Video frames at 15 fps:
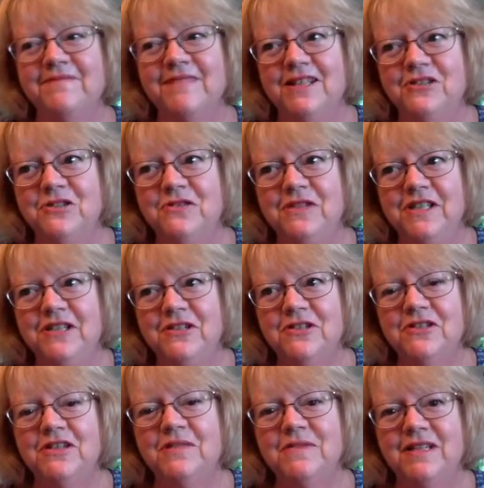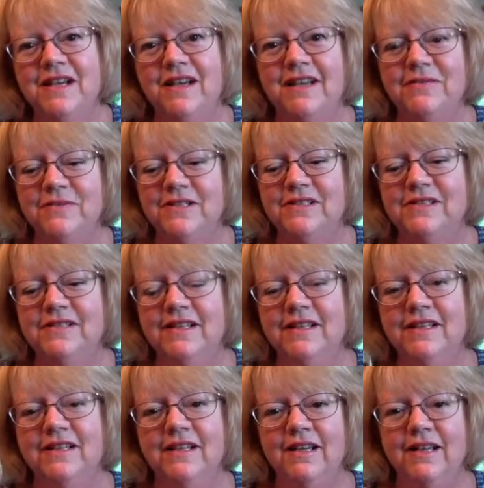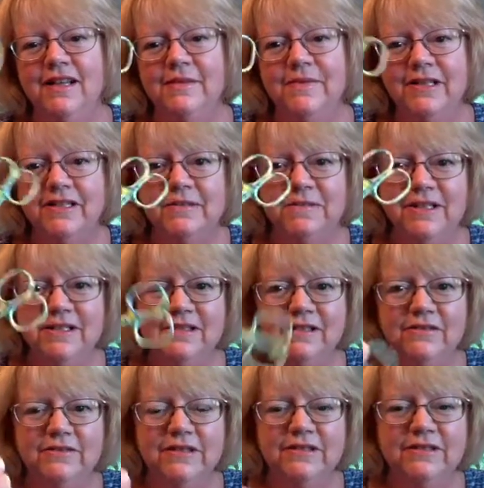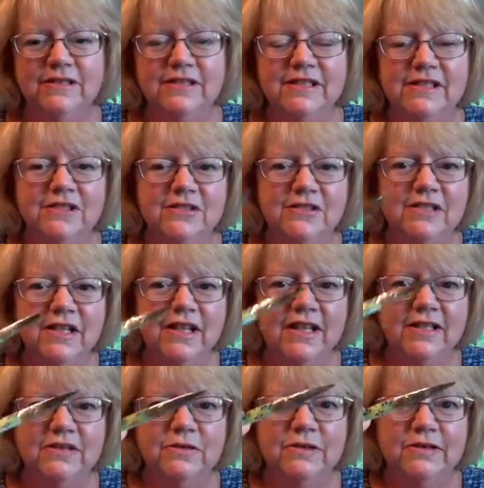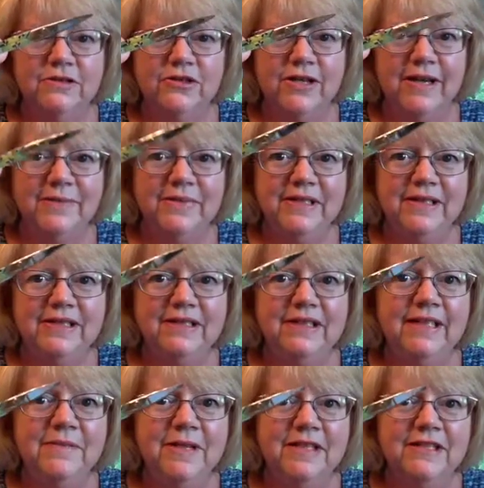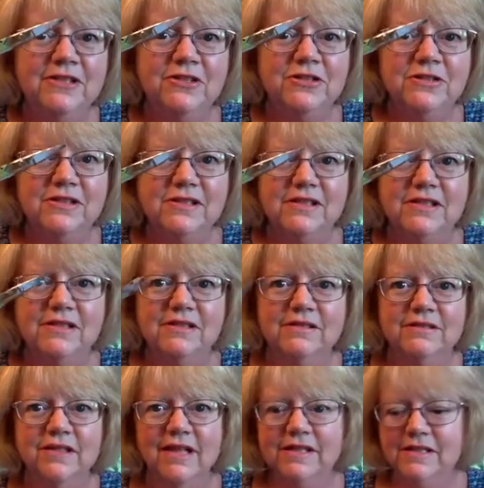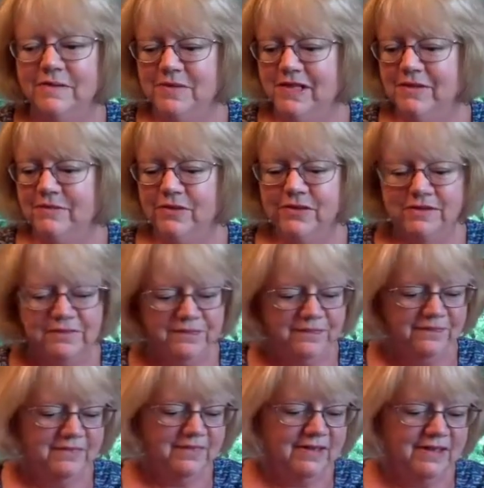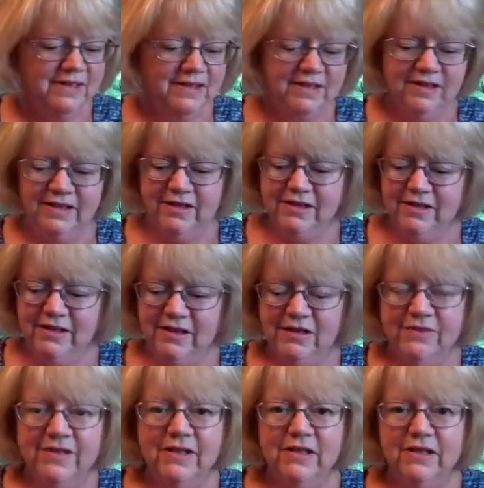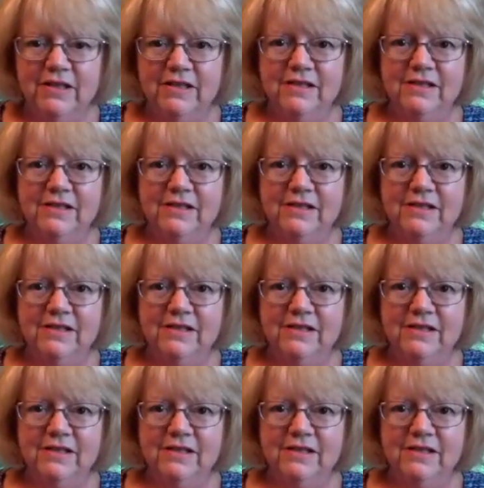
souvenirs sometimes. And I picked up these lovely little scissors at a quilt shop in Lee, Massachusetts last September. They're very